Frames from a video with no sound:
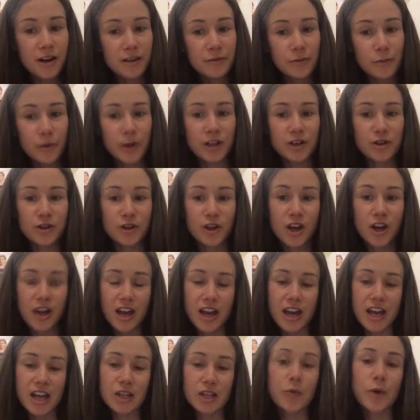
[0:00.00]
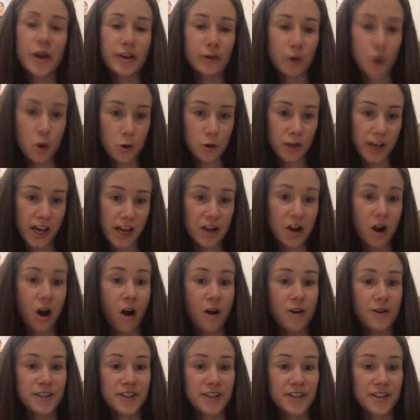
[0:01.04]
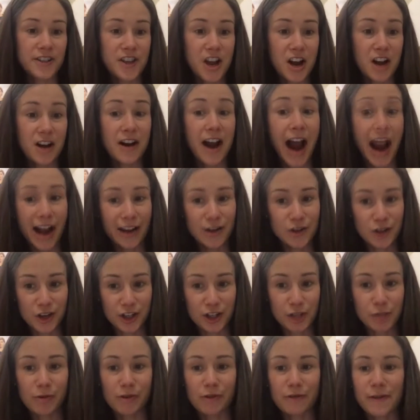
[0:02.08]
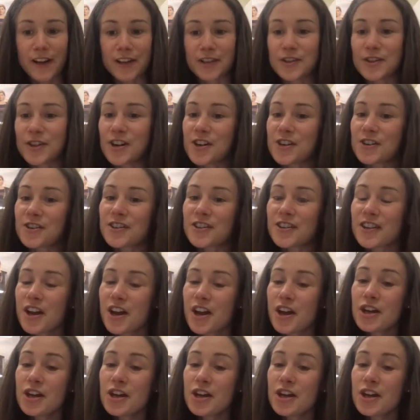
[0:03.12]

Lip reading: which is what Colgate calls their adjunct professors.